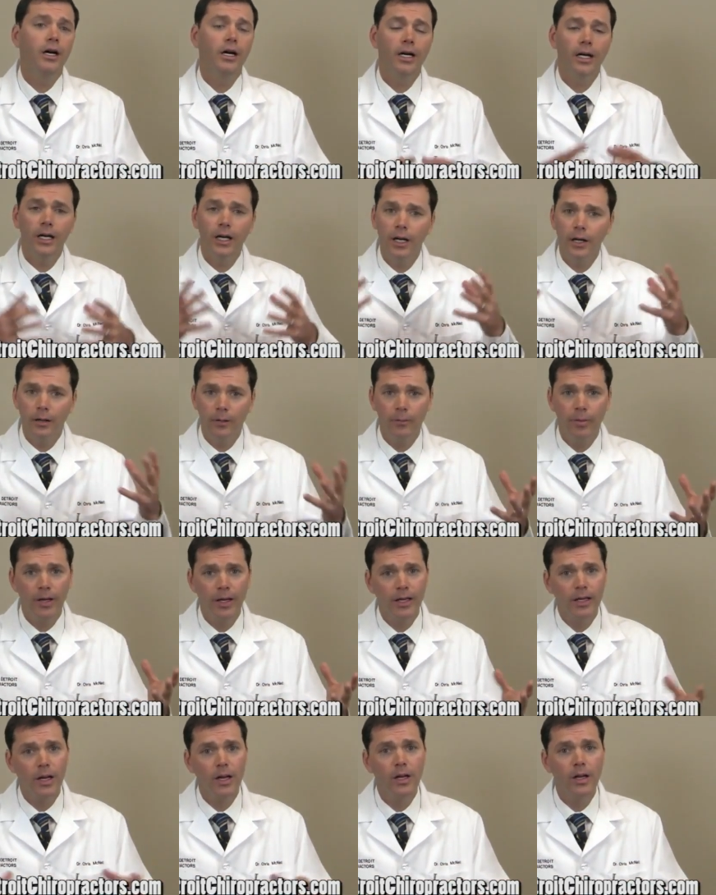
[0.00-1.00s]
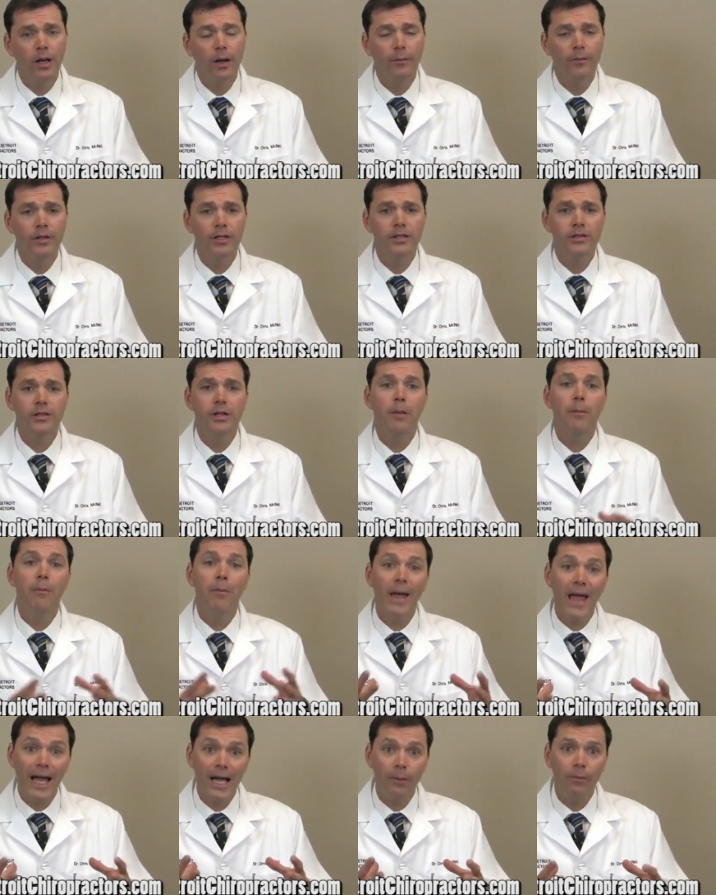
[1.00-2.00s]
uh, arm pain and numbness and
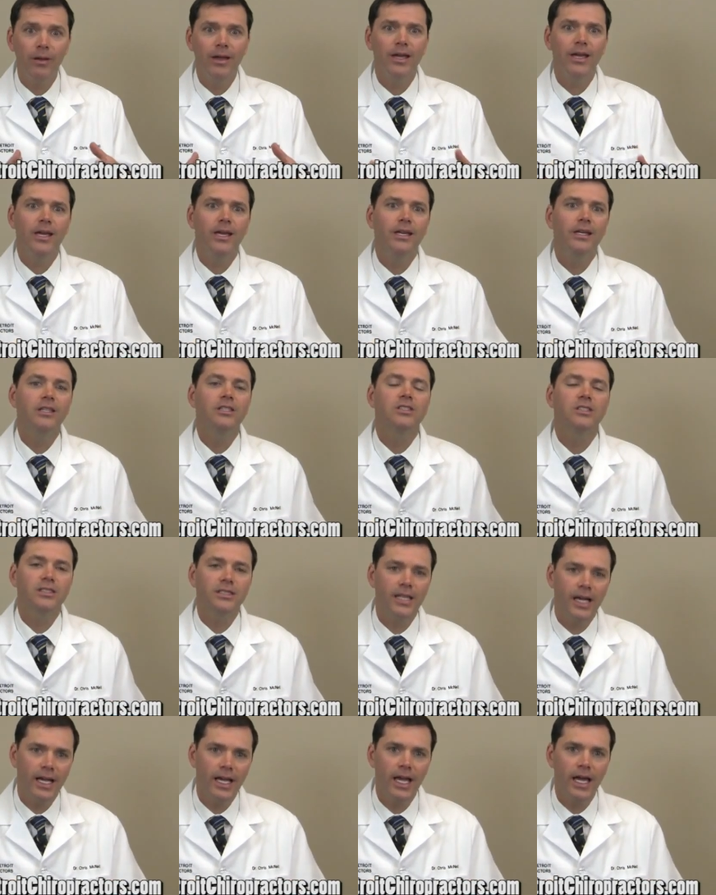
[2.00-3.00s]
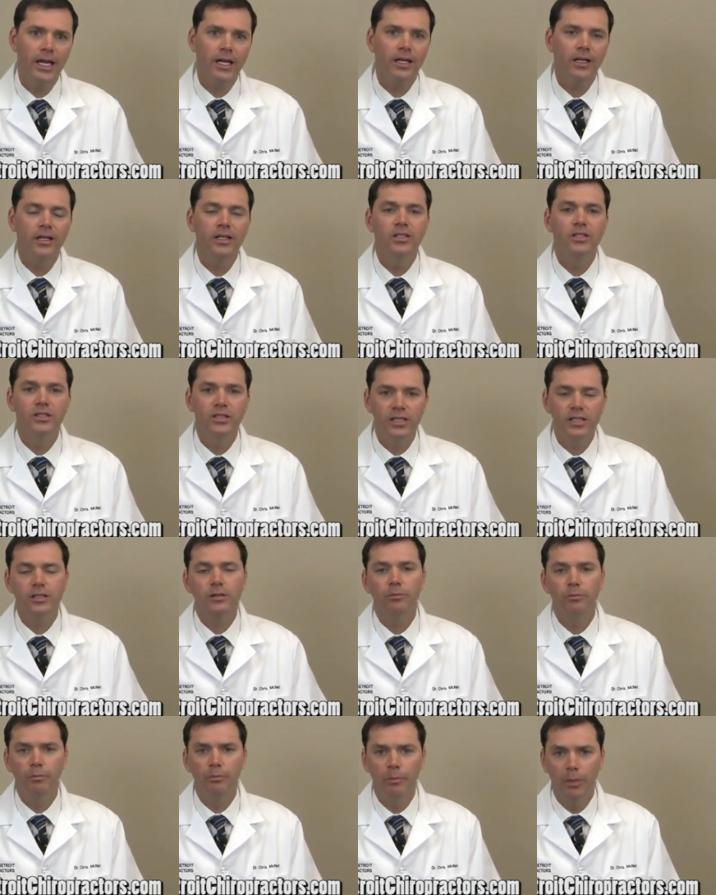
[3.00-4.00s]
back pain, sciatica and
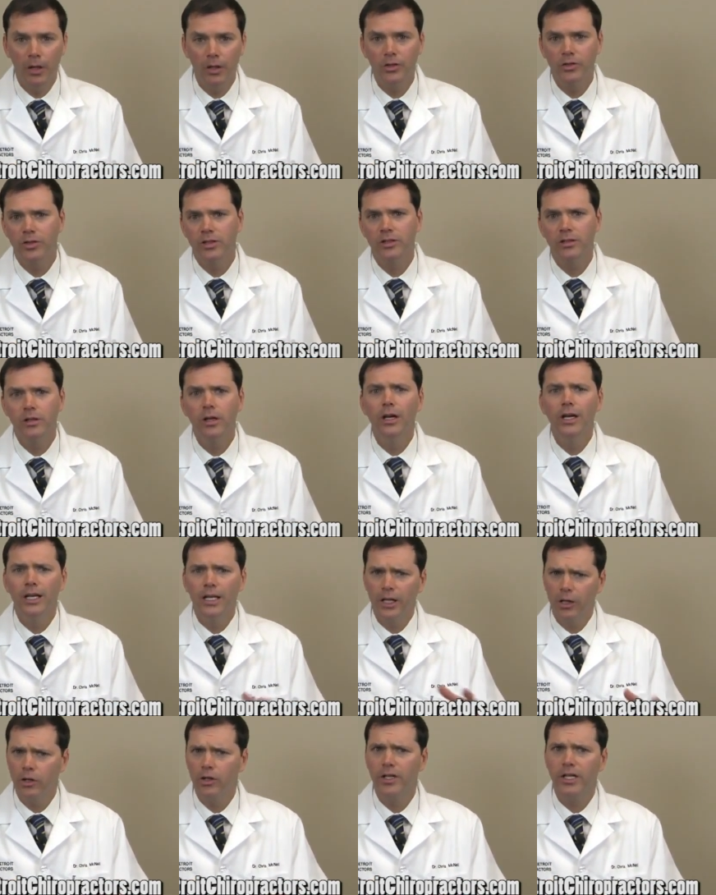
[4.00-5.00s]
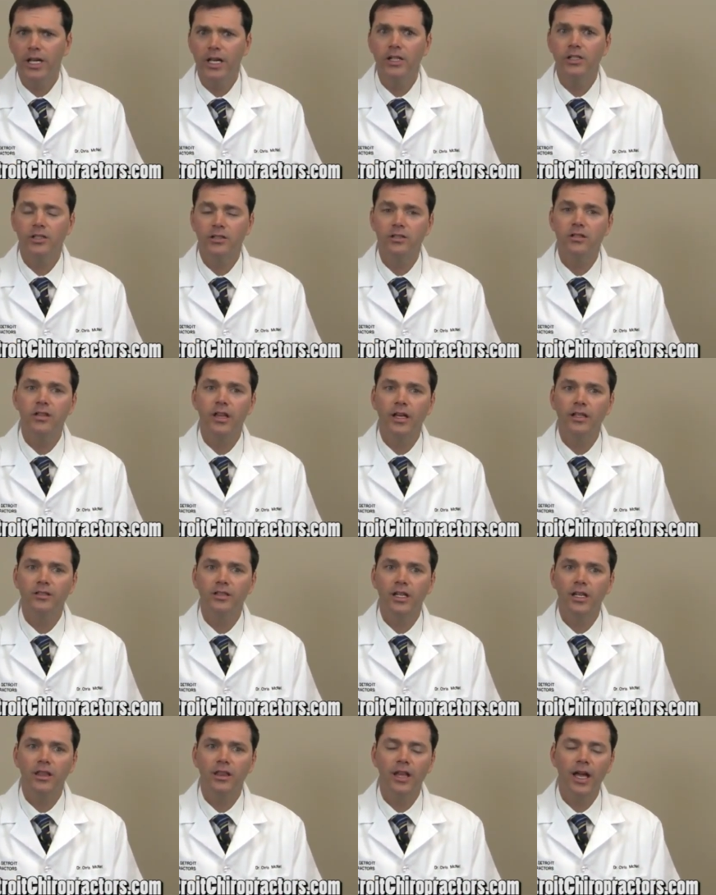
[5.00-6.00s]
disc bulges, herniations, things
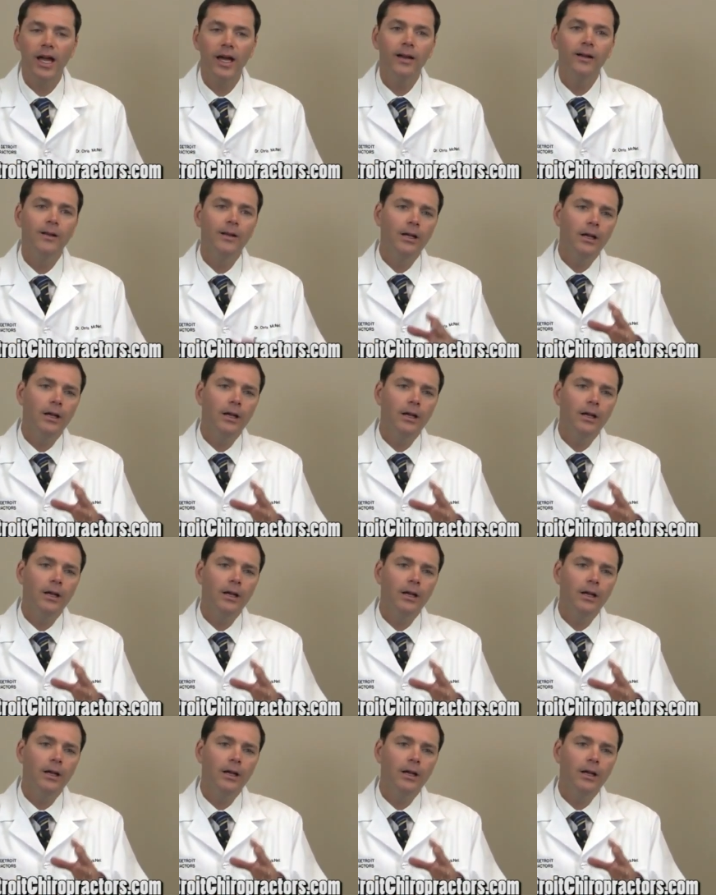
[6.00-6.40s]
like that.